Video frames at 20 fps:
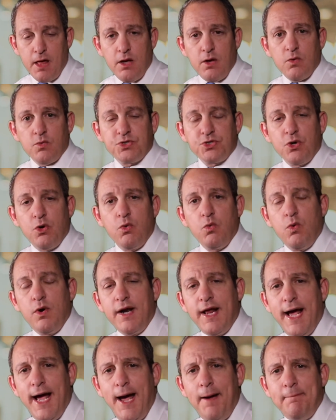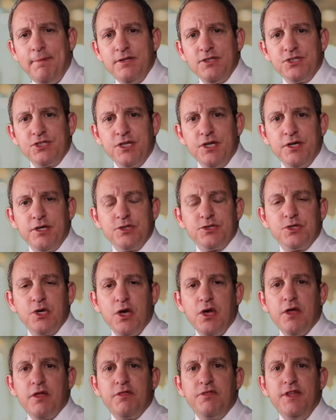So what happens is,
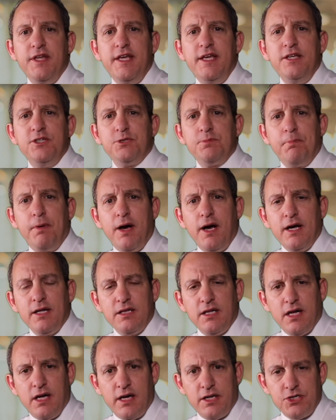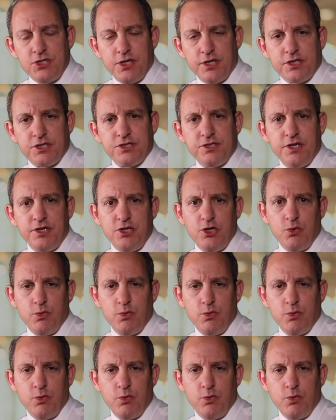these biologics that you